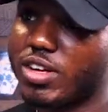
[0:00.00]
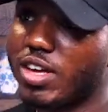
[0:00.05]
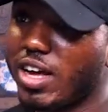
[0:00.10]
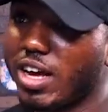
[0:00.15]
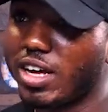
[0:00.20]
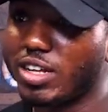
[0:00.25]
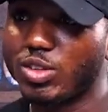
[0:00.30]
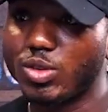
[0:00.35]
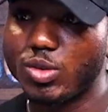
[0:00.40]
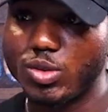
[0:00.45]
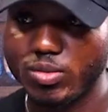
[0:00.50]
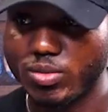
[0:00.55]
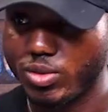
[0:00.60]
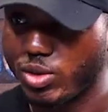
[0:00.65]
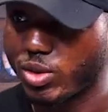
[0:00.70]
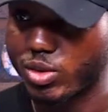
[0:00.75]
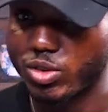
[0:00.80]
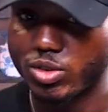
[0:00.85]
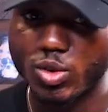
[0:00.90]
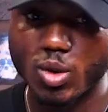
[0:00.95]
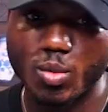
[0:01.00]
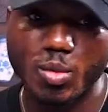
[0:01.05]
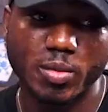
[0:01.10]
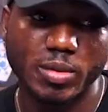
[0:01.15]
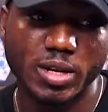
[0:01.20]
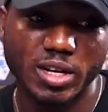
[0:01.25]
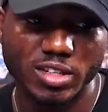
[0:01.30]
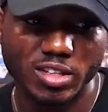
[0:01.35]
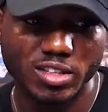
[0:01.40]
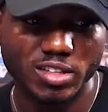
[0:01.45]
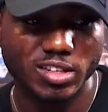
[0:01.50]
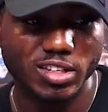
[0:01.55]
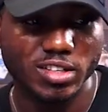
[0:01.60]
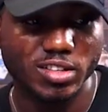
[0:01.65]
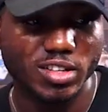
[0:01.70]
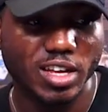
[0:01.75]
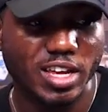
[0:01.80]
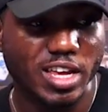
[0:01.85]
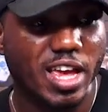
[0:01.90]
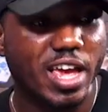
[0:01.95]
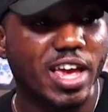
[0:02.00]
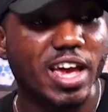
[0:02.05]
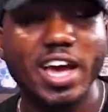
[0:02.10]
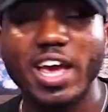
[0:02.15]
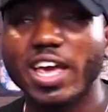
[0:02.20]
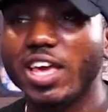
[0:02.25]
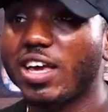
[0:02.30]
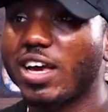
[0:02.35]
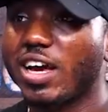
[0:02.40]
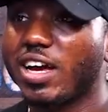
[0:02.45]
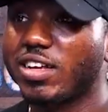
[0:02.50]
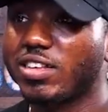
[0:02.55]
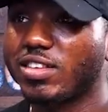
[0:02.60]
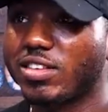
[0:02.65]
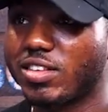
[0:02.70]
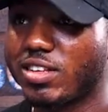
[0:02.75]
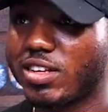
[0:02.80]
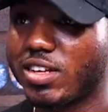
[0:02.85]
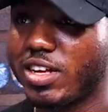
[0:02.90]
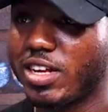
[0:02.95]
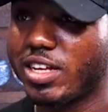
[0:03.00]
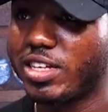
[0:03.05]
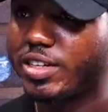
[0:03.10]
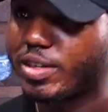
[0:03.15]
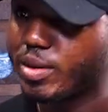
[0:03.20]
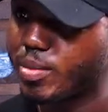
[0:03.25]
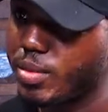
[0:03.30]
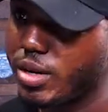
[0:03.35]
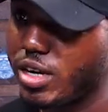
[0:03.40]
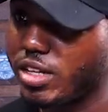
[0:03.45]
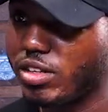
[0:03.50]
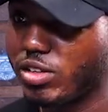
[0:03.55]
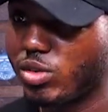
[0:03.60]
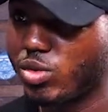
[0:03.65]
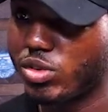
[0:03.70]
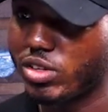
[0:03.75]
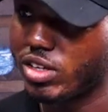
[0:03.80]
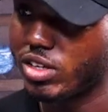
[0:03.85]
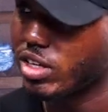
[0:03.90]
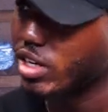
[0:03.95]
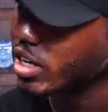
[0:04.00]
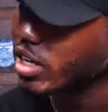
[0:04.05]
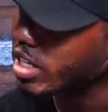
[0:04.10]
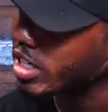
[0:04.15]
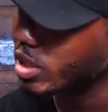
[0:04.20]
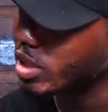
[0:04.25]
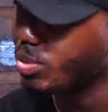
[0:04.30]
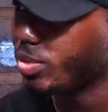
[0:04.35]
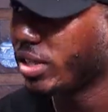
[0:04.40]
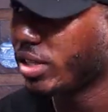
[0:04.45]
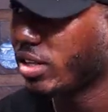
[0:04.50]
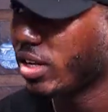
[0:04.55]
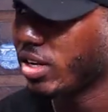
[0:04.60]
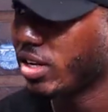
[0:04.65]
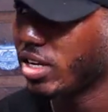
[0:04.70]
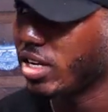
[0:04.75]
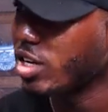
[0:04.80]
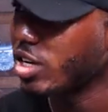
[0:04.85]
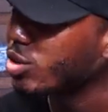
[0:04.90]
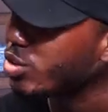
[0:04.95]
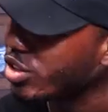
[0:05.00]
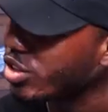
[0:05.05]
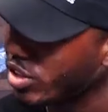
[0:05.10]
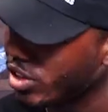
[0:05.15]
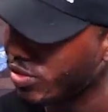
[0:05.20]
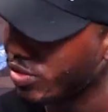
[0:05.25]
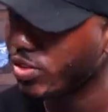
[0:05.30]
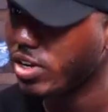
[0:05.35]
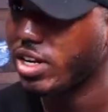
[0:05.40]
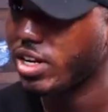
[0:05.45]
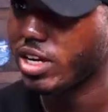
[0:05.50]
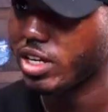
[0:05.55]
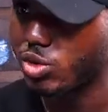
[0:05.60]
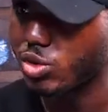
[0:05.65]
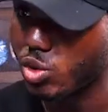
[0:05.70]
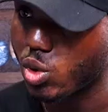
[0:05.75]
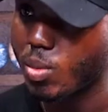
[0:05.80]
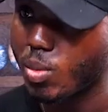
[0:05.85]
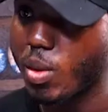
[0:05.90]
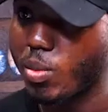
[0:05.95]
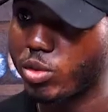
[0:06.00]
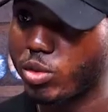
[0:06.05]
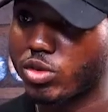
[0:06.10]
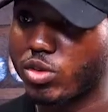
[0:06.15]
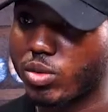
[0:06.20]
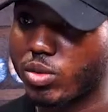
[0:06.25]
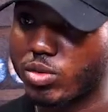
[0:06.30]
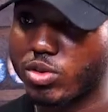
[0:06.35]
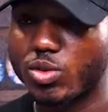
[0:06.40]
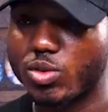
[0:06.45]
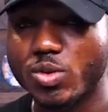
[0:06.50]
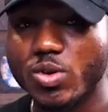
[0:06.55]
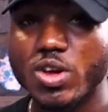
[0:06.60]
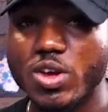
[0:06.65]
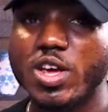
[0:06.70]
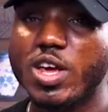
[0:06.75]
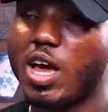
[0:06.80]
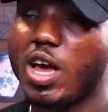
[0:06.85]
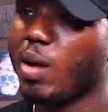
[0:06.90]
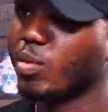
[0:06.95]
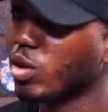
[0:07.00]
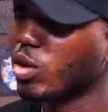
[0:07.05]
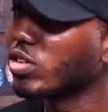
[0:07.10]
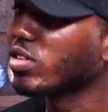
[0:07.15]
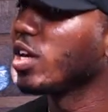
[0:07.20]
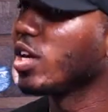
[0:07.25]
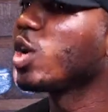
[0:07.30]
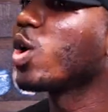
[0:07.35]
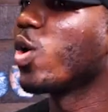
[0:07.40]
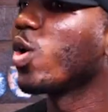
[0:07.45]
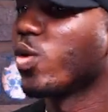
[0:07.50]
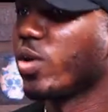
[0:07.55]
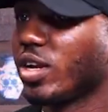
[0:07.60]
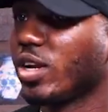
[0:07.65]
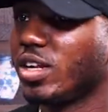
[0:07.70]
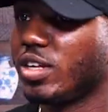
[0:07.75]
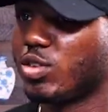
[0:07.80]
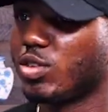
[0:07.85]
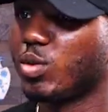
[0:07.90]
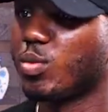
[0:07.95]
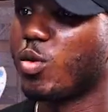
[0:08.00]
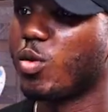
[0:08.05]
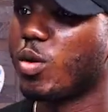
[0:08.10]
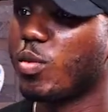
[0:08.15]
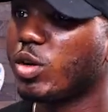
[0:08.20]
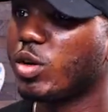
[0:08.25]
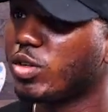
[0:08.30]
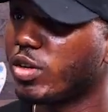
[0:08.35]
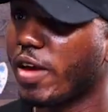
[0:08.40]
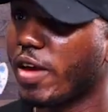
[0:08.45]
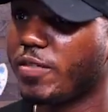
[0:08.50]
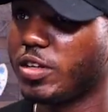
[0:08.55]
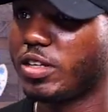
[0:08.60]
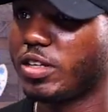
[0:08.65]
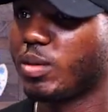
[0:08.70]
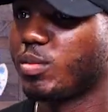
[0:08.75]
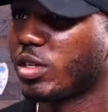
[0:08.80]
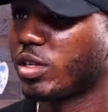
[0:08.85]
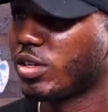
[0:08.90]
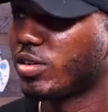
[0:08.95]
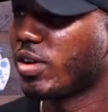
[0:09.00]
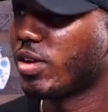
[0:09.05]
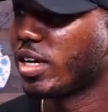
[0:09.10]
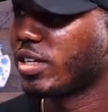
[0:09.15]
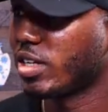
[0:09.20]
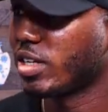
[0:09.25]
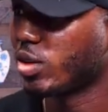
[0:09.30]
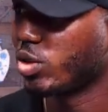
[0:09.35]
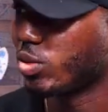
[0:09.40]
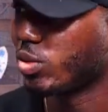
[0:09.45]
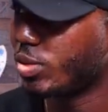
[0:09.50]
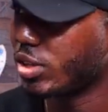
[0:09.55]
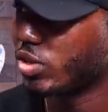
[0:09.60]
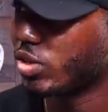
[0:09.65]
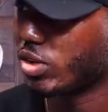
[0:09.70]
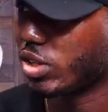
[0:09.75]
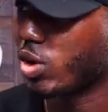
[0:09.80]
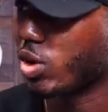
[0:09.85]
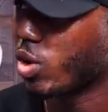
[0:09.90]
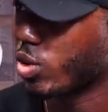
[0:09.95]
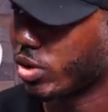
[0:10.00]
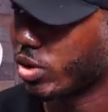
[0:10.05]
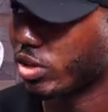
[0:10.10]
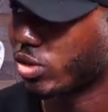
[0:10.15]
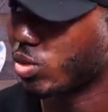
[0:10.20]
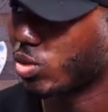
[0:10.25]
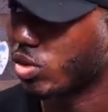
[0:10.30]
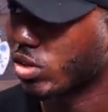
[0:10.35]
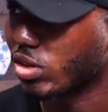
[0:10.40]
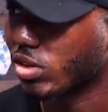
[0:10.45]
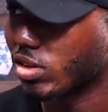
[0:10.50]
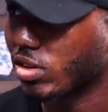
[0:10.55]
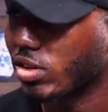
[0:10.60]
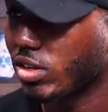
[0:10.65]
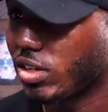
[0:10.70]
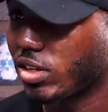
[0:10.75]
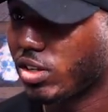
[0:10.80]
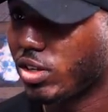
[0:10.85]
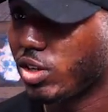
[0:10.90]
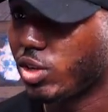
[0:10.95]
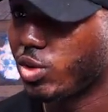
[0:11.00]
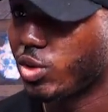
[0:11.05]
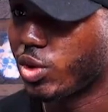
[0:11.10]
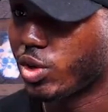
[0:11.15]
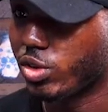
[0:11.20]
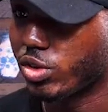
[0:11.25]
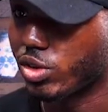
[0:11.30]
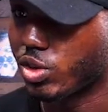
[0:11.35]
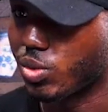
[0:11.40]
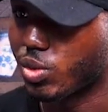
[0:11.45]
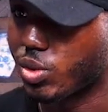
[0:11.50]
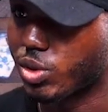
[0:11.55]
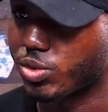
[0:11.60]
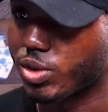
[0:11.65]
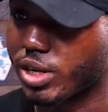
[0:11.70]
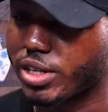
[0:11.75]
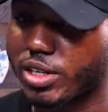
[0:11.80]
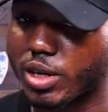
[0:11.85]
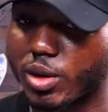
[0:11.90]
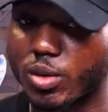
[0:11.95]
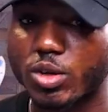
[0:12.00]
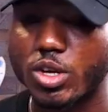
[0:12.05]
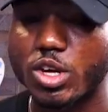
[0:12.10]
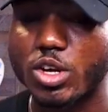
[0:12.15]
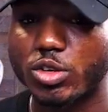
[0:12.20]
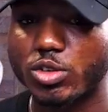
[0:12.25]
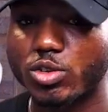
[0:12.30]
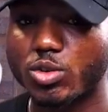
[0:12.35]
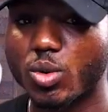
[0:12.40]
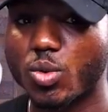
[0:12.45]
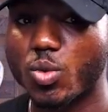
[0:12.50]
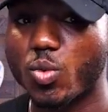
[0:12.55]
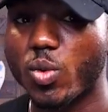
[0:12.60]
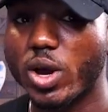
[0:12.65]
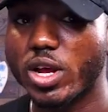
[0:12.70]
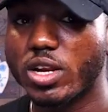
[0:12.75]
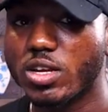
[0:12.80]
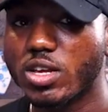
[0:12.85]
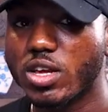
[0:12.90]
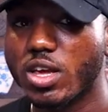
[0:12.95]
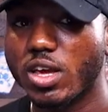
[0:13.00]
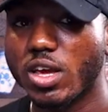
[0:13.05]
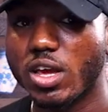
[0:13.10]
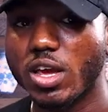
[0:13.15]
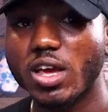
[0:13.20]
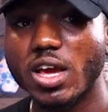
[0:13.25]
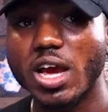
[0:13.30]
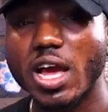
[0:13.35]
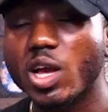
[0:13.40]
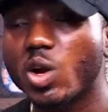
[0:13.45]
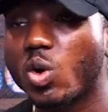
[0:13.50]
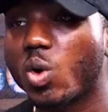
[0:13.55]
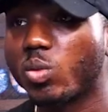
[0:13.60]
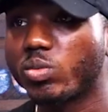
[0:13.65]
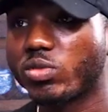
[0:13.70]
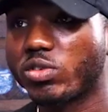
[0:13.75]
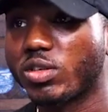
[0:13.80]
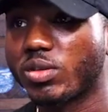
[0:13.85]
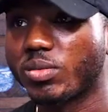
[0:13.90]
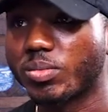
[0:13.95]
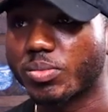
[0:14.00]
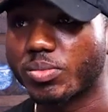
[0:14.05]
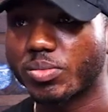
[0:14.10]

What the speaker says: and just come up that this AI has the ability to think independently, creatively, to come up with stuff. So I'm just saying currently, so what was everything I'm saying right now is based on the current one going on in the world right now. So when AI comes in,